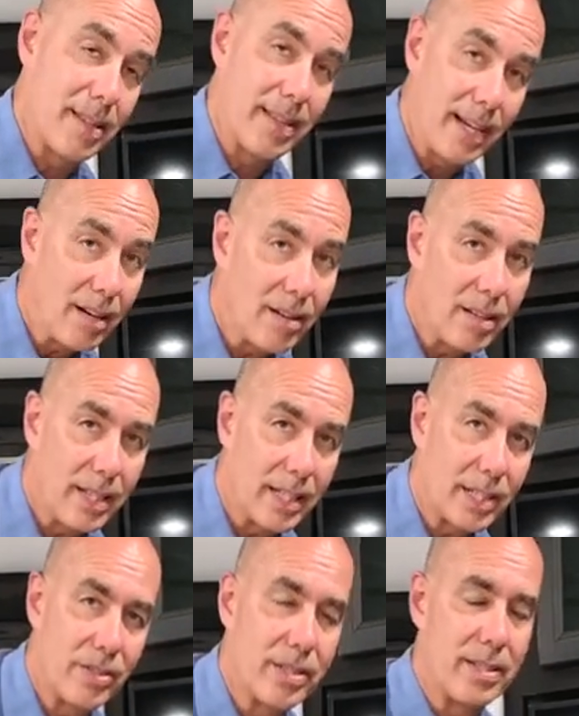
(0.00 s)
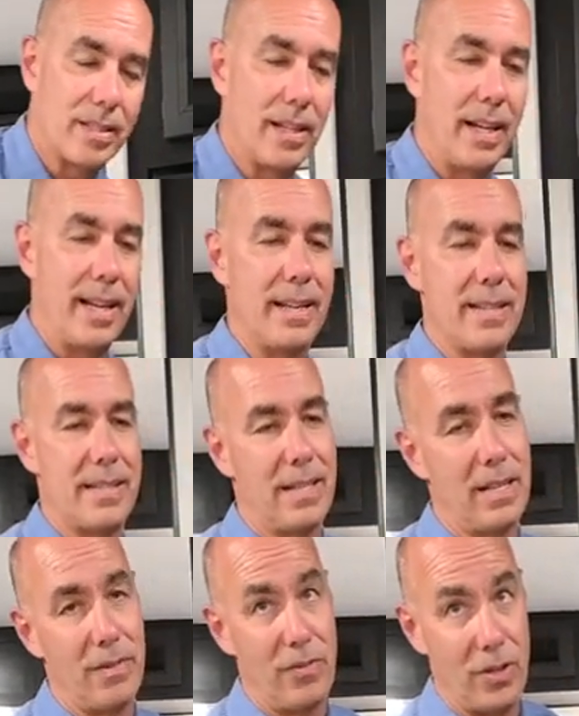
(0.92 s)
their electricity
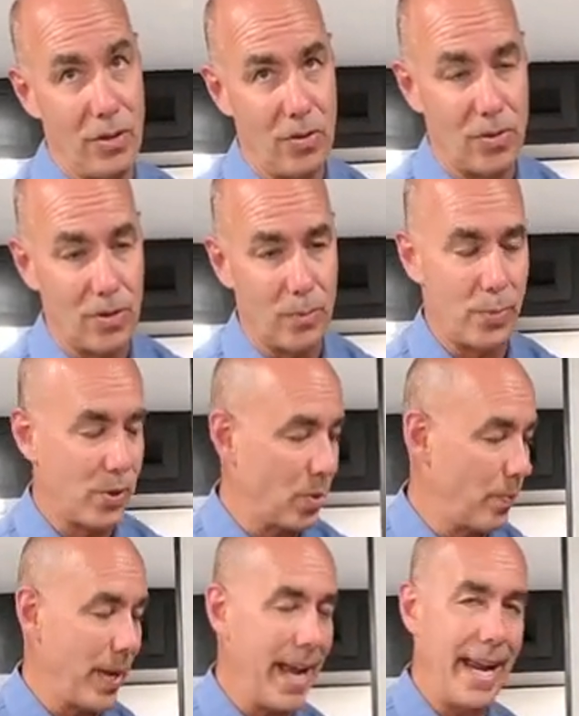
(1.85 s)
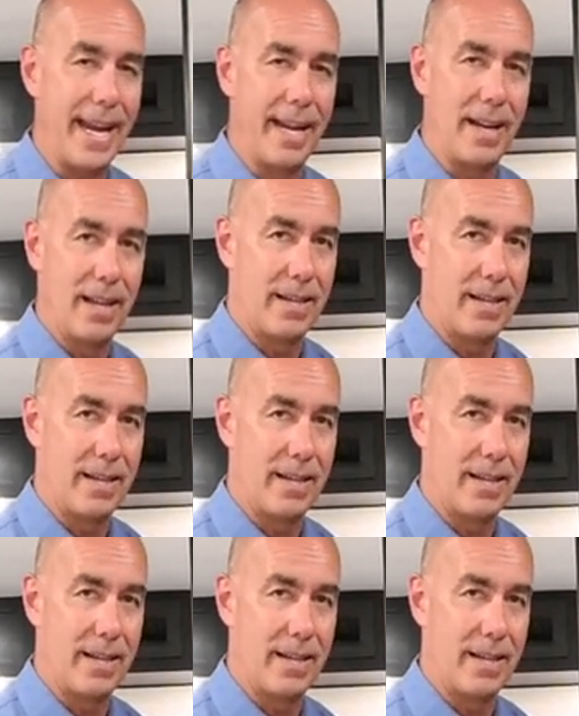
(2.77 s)
instead of your propane